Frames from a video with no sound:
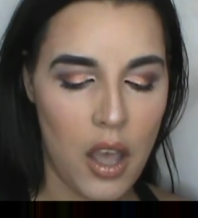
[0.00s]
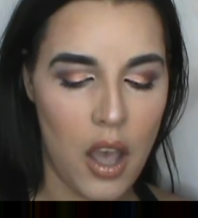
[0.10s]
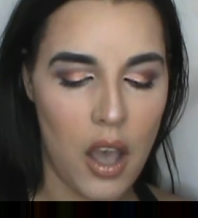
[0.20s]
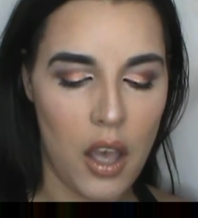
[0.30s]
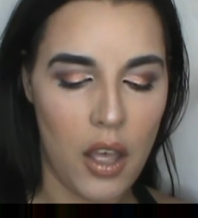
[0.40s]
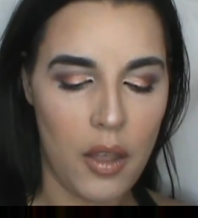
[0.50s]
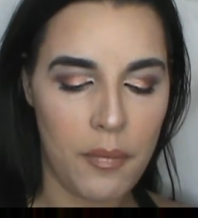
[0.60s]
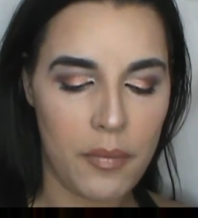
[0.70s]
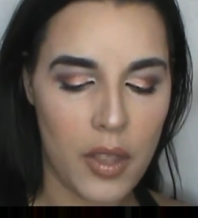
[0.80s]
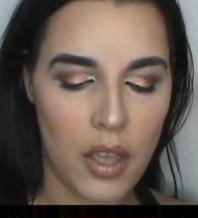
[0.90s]

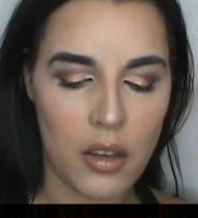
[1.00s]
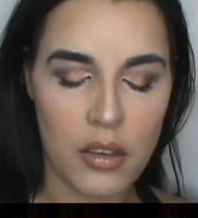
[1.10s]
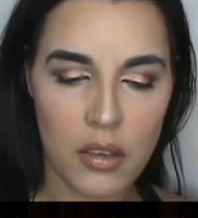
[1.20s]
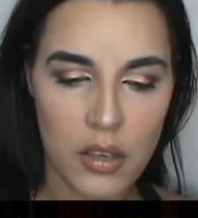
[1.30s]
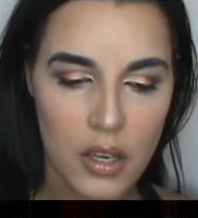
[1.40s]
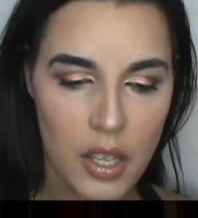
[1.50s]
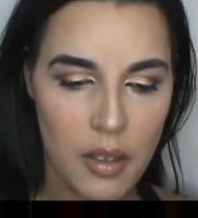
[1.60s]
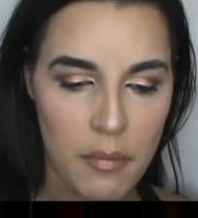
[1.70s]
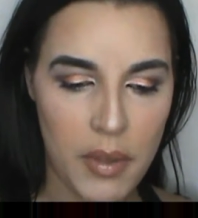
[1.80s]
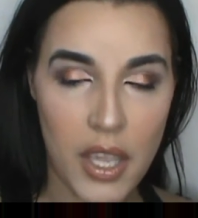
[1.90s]
and
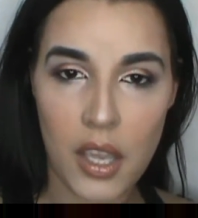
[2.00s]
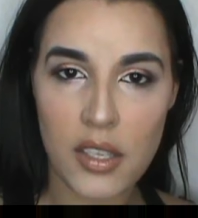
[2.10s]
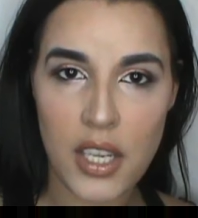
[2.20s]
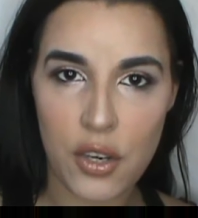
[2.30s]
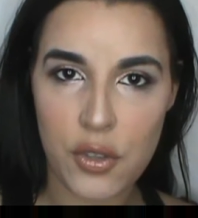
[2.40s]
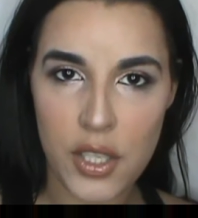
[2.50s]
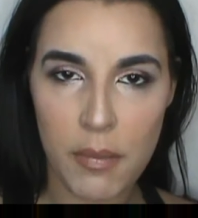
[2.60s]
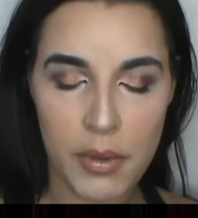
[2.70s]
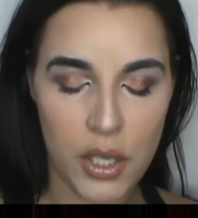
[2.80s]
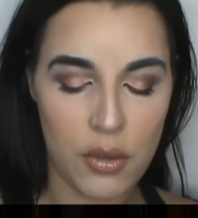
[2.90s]
being sexually
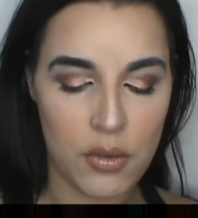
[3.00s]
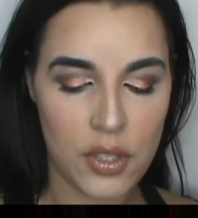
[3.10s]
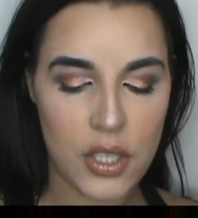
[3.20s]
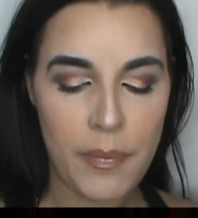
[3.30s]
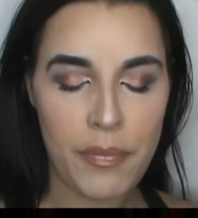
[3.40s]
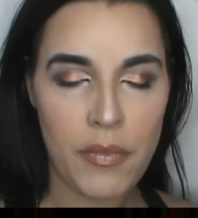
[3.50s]
abused,